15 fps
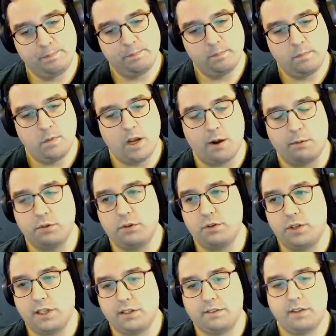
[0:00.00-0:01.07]
Yeah, we'll do
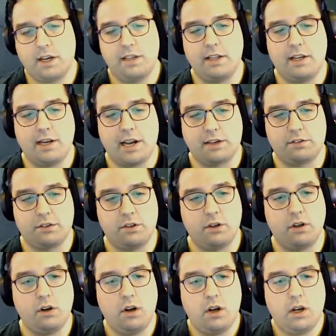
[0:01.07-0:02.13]
this, and then next turn,
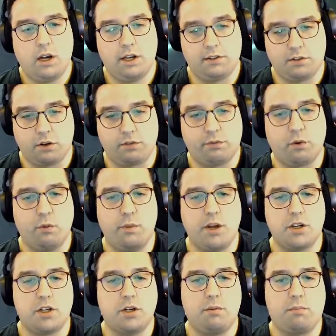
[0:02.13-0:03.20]
Assault
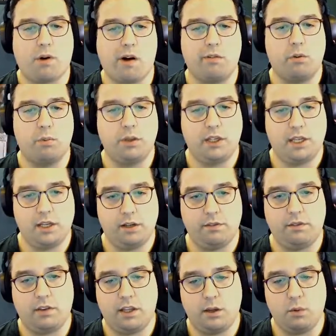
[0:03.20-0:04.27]
Formation, probably give
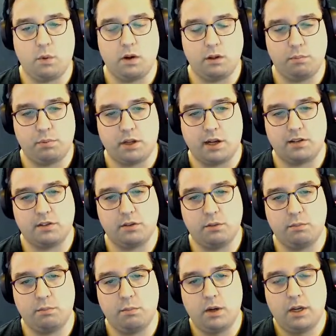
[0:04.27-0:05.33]
the Wall of
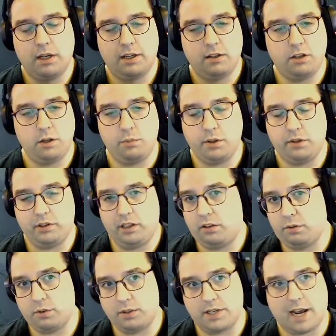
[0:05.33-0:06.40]
Blossom the ability
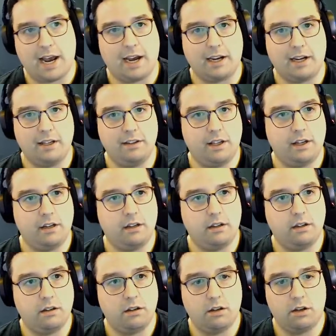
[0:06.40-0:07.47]
to attack, and then
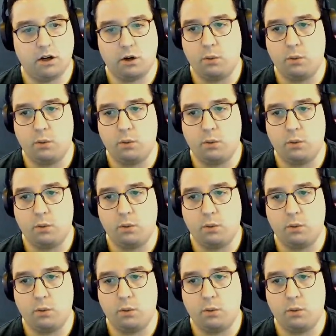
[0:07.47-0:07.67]
go.